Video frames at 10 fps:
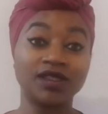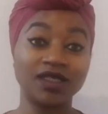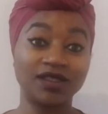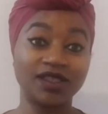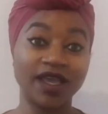
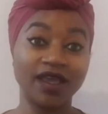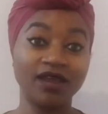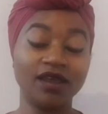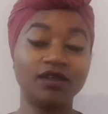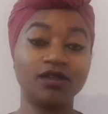
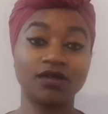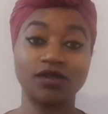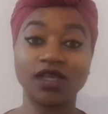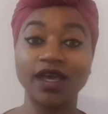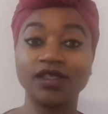today in the
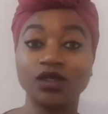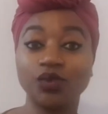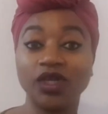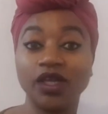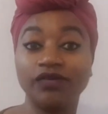society
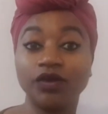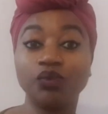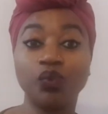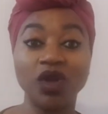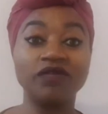we live
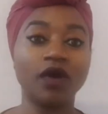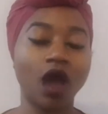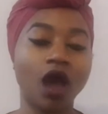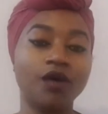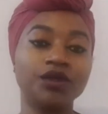in with
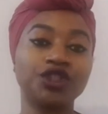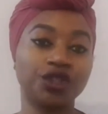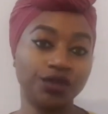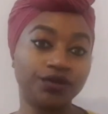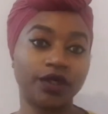our
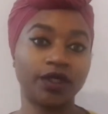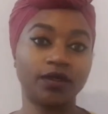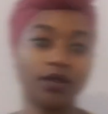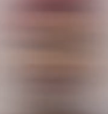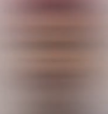
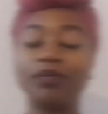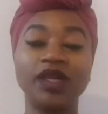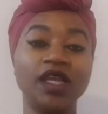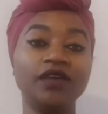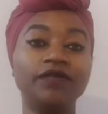children. And I
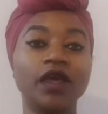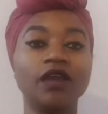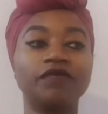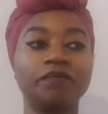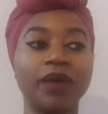believe
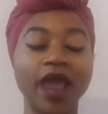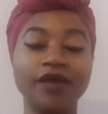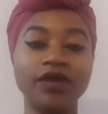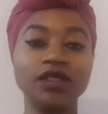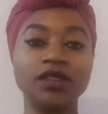if
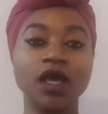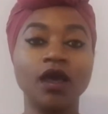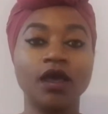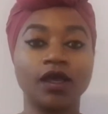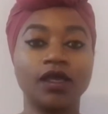parents
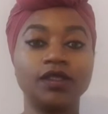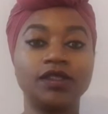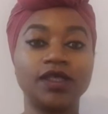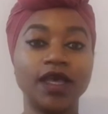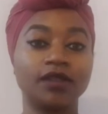
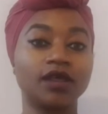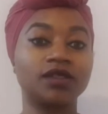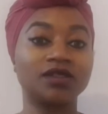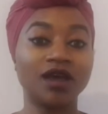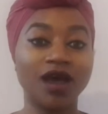can take the
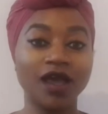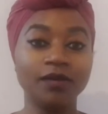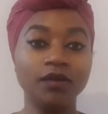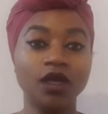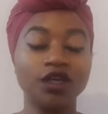
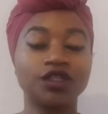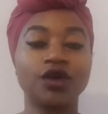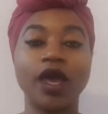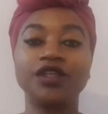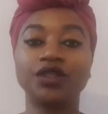time
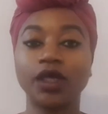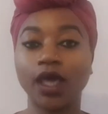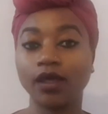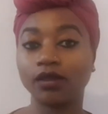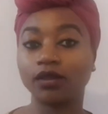to
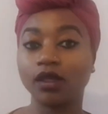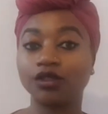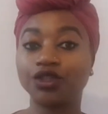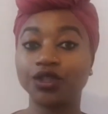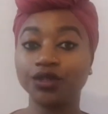educate
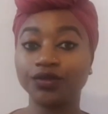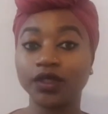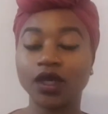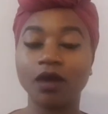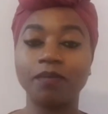their
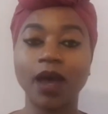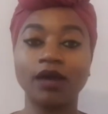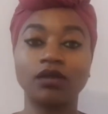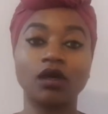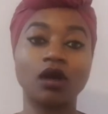children
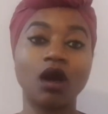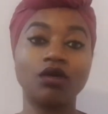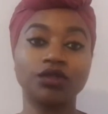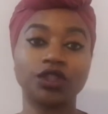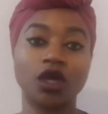about the
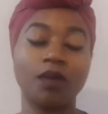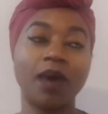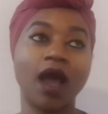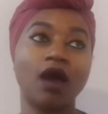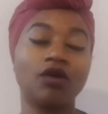culture, about